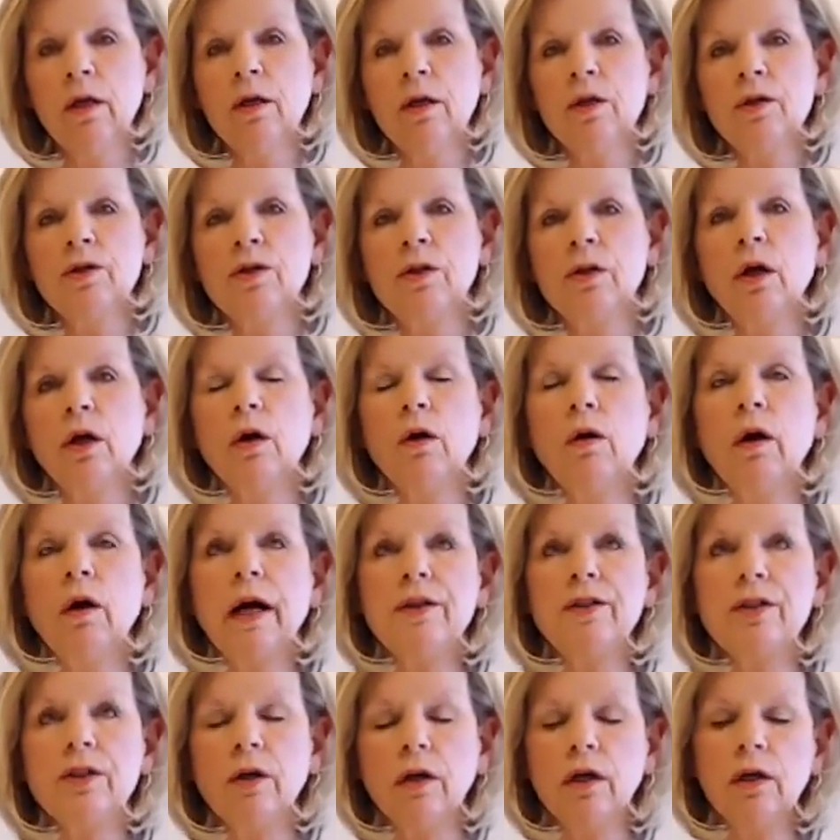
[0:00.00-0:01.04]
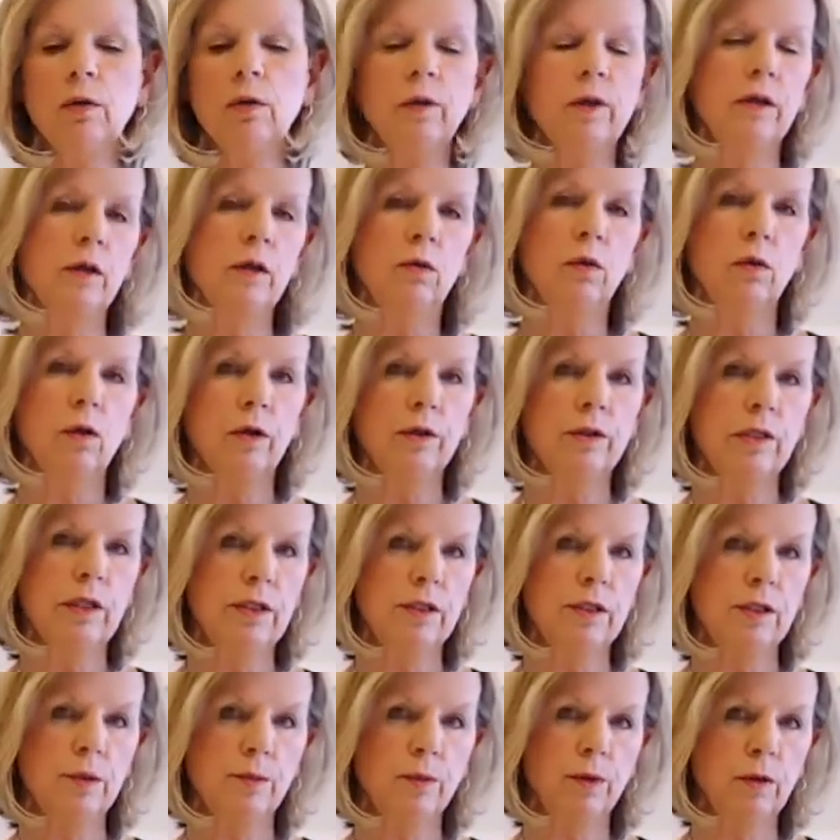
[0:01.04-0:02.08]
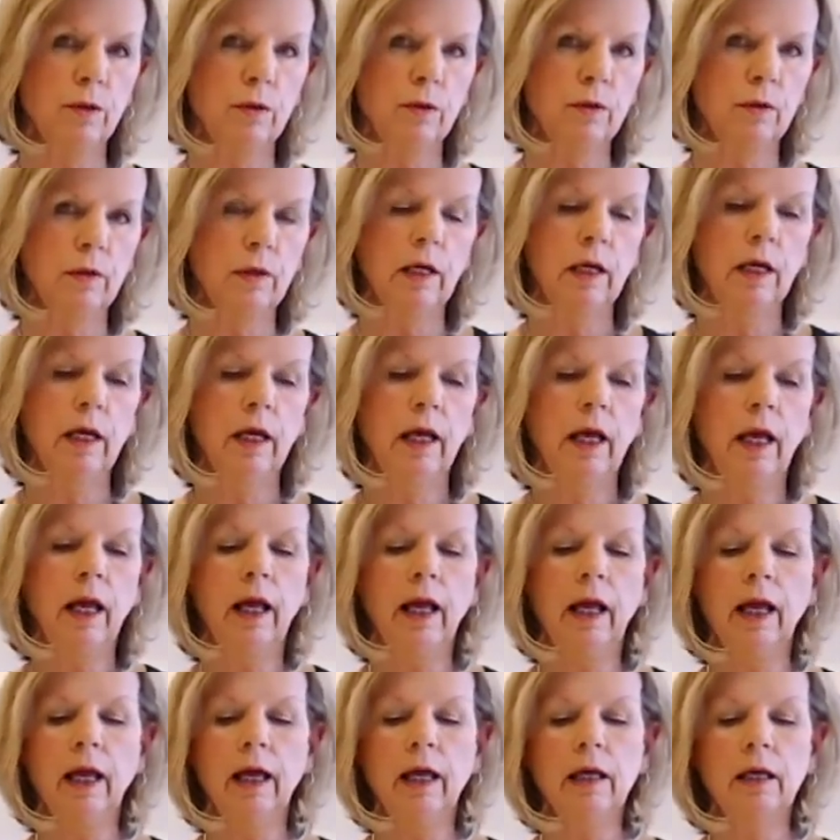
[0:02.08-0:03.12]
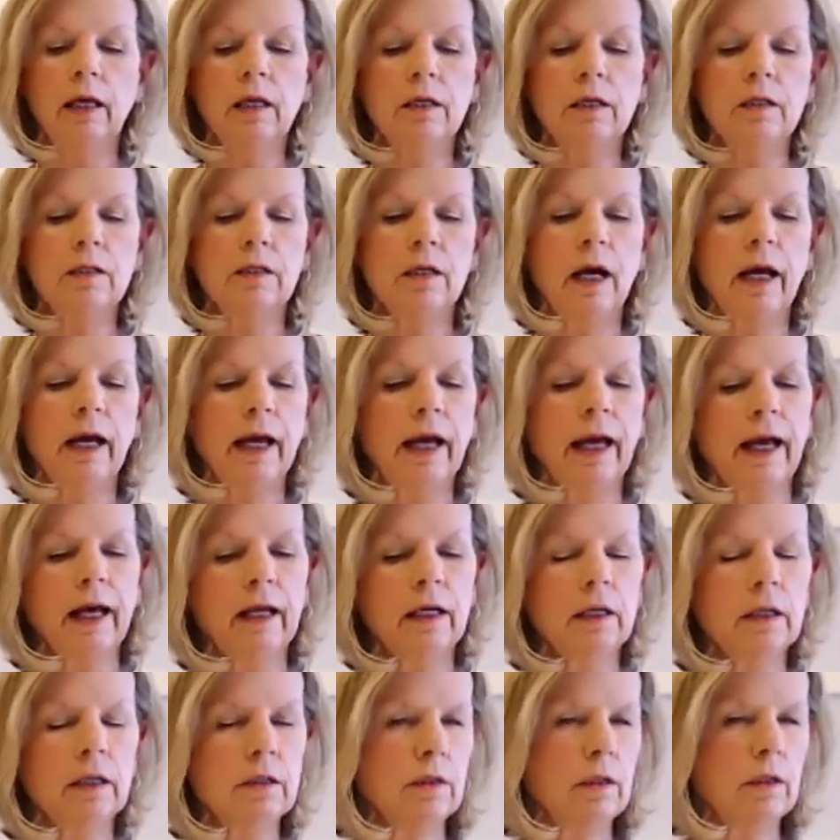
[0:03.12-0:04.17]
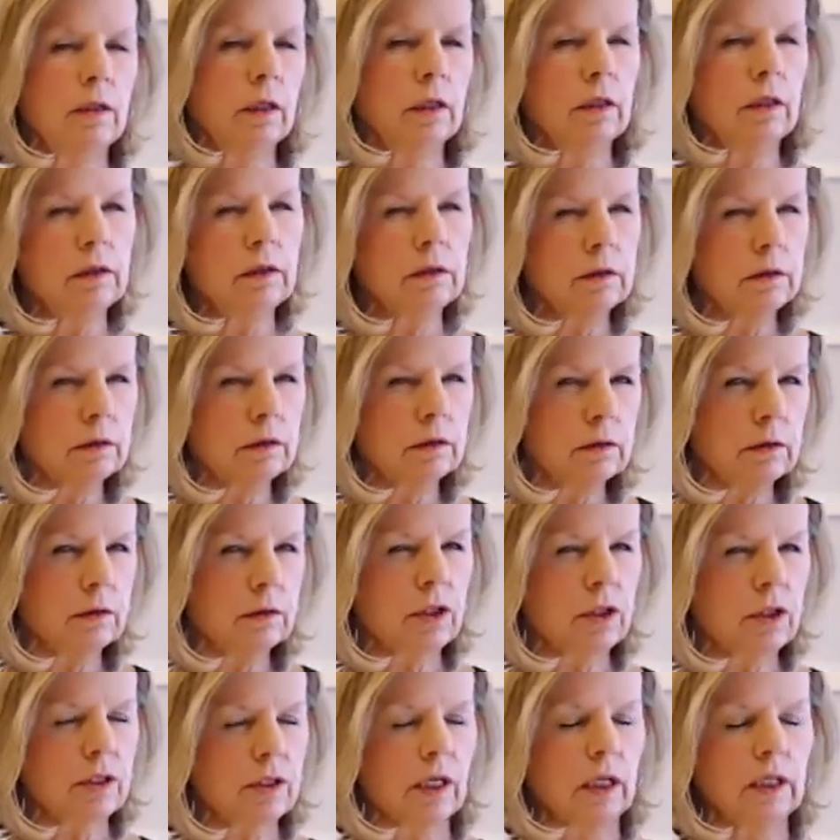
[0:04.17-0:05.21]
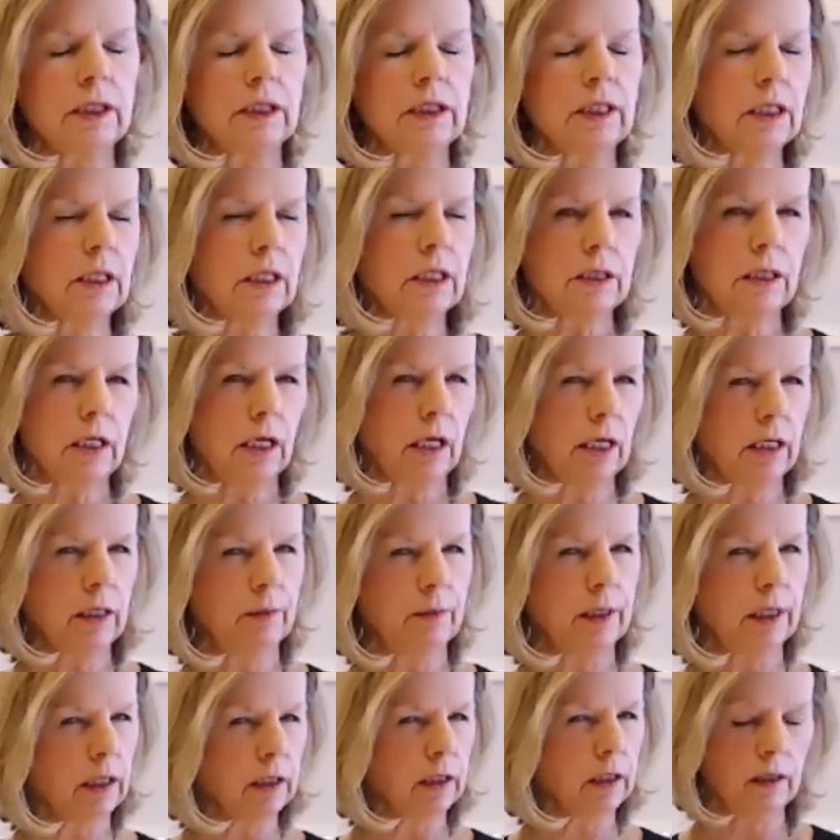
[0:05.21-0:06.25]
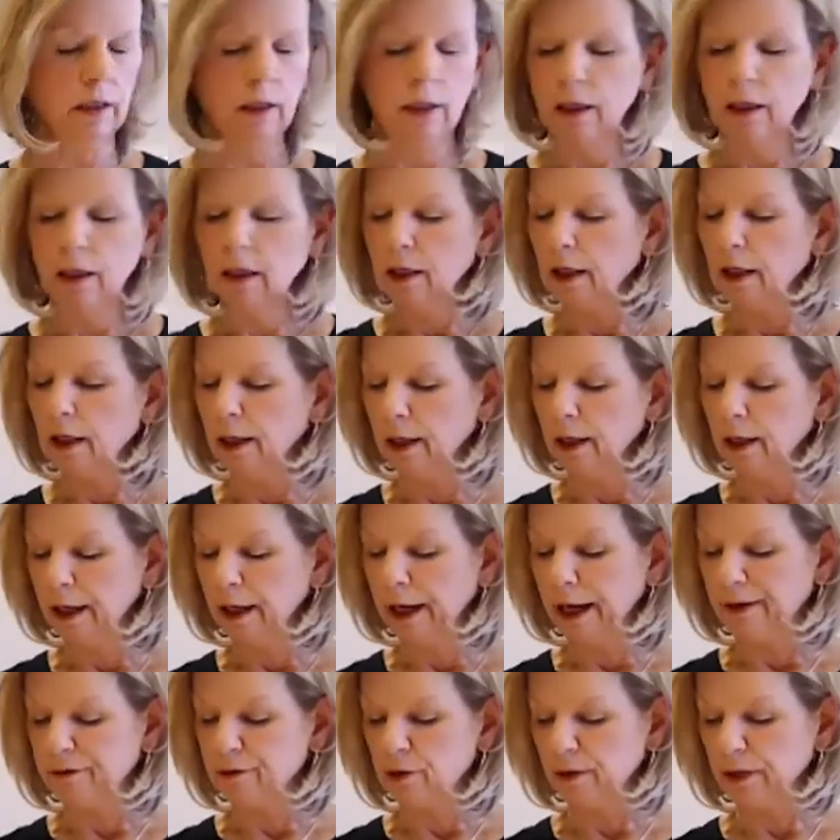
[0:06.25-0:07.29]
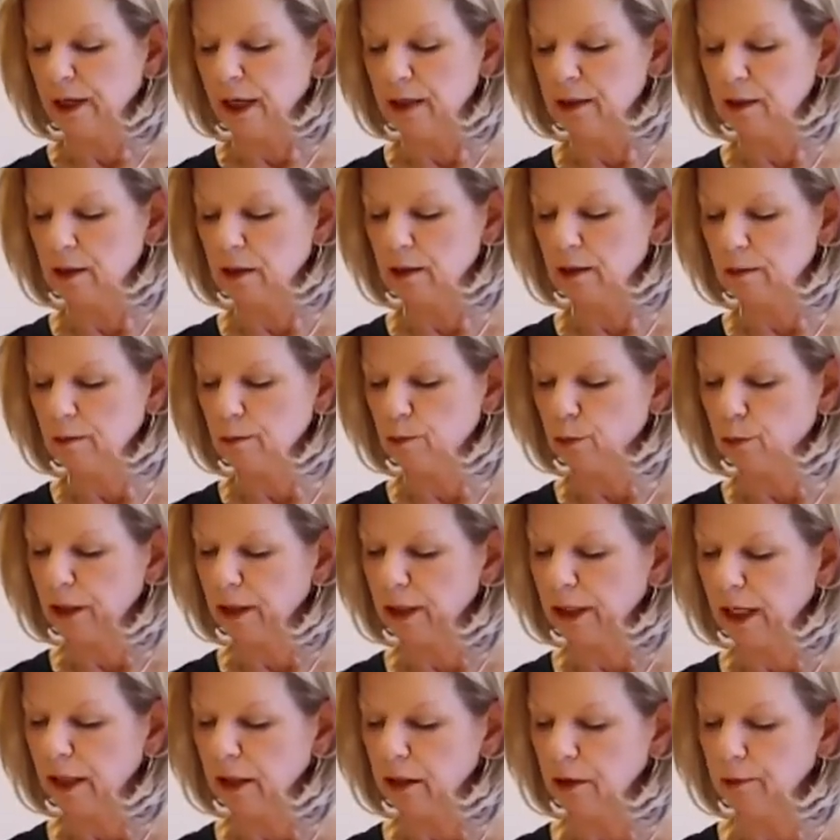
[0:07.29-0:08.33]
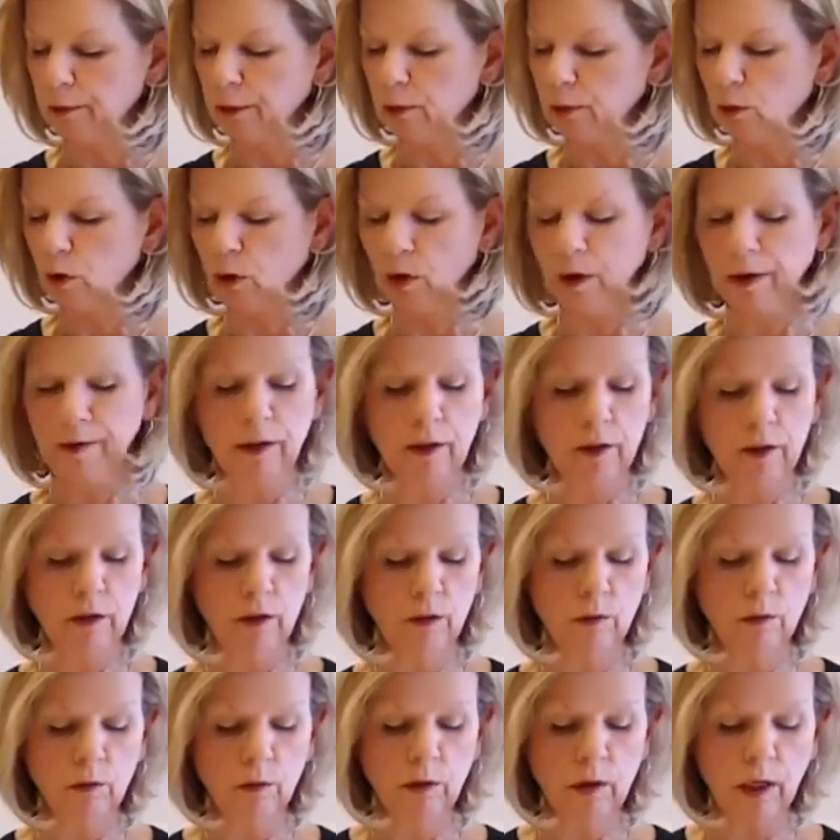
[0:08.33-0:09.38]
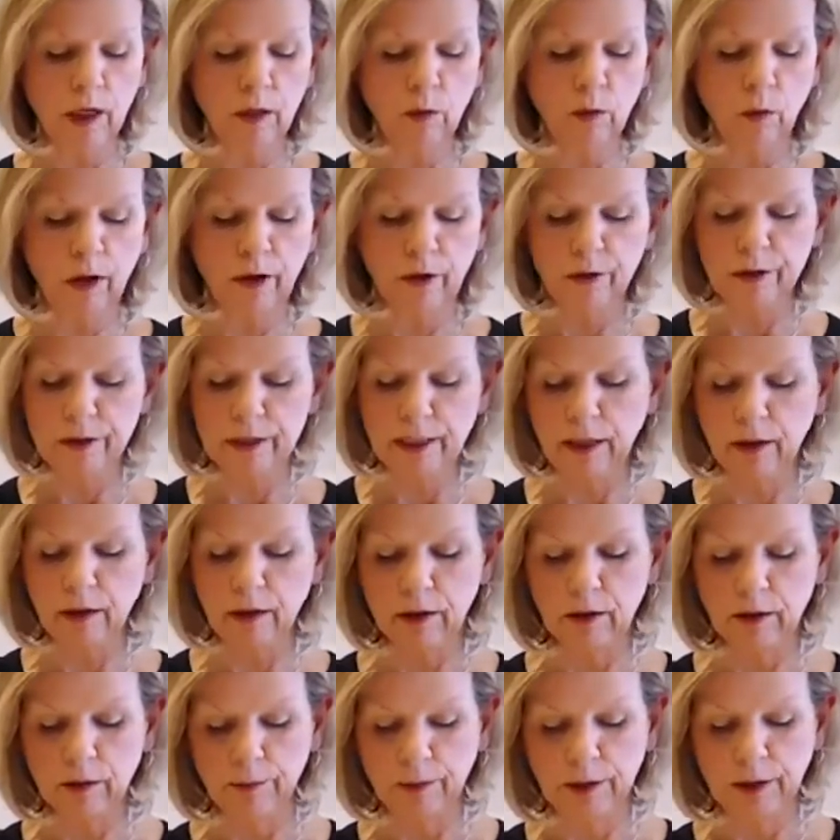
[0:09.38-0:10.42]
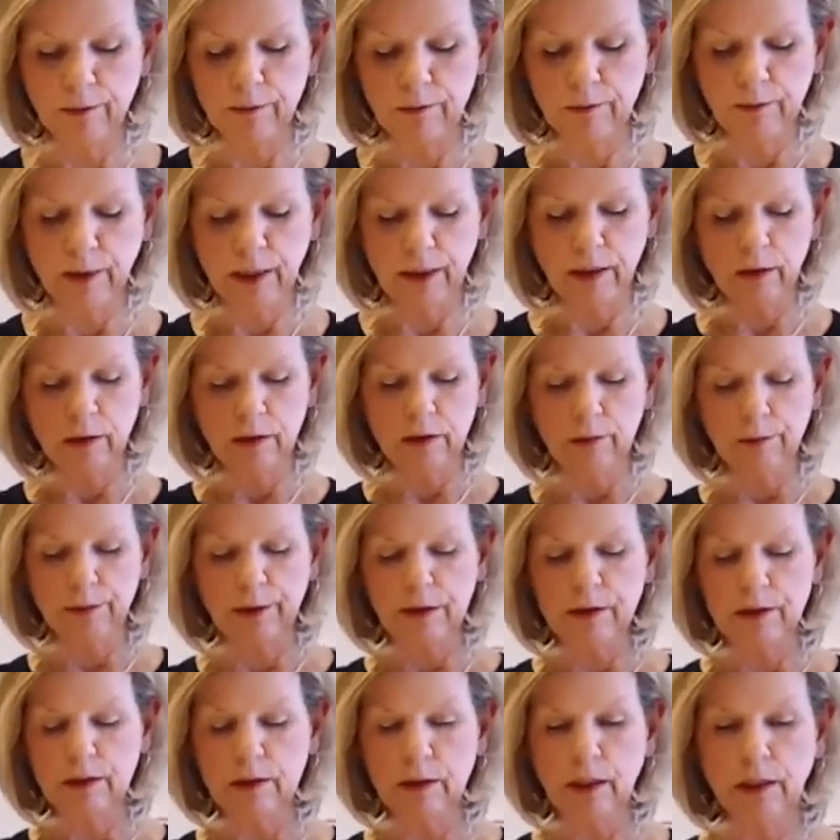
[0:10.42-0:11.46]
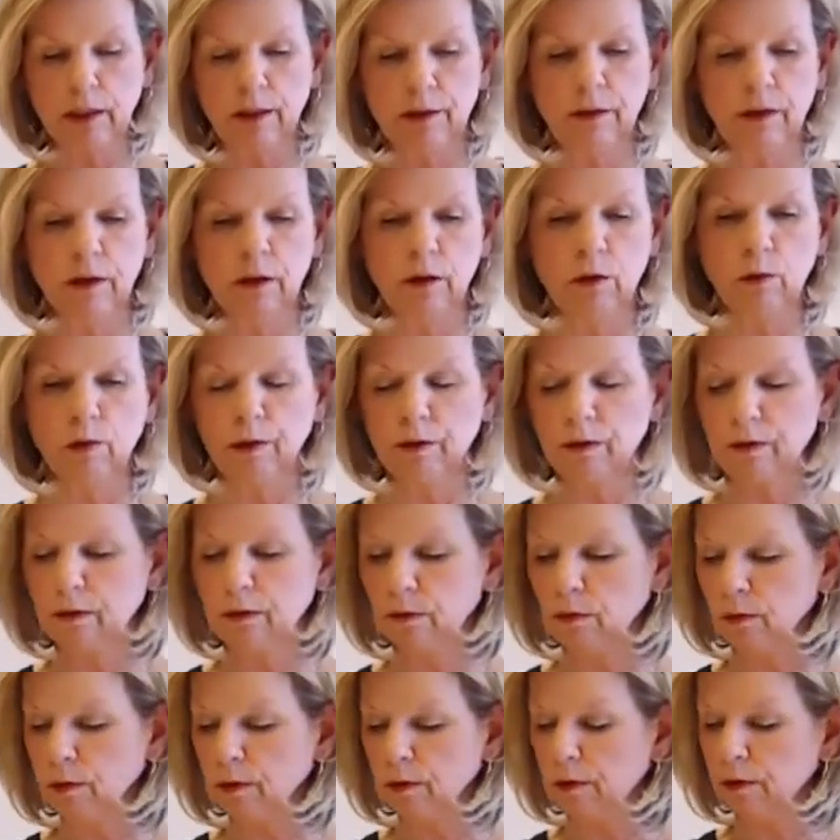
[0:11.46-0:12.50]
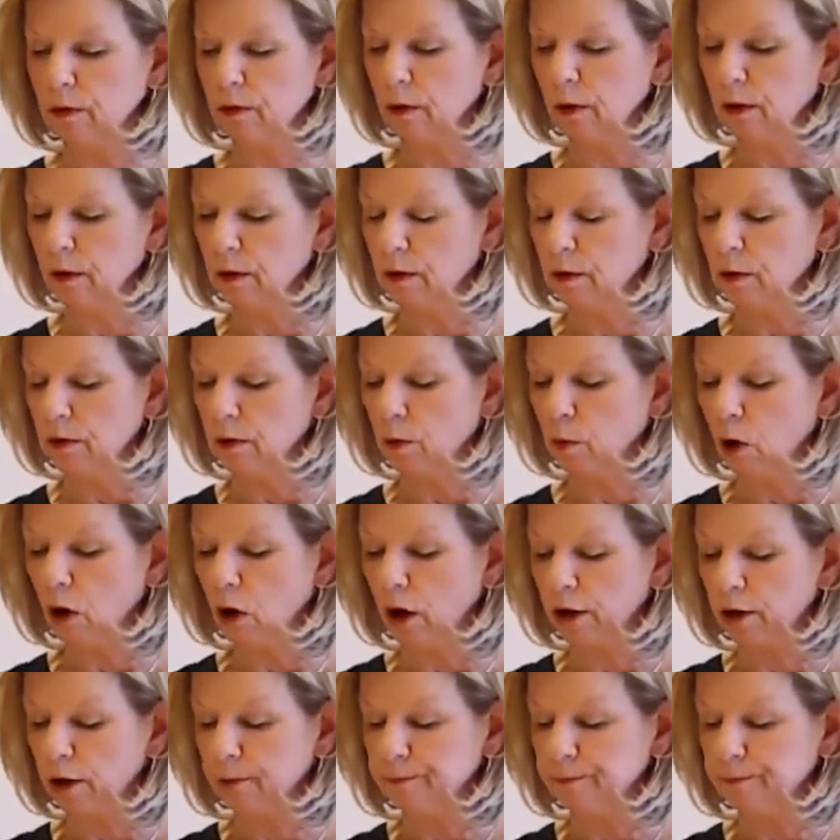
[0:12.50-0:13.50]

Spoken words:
So I started with a 1/4 teaspoon, and I added, just a little tiny bit after that to bring it out a little bit more. And then you kind of water it down a little bit and make it a little bit thinner with the water.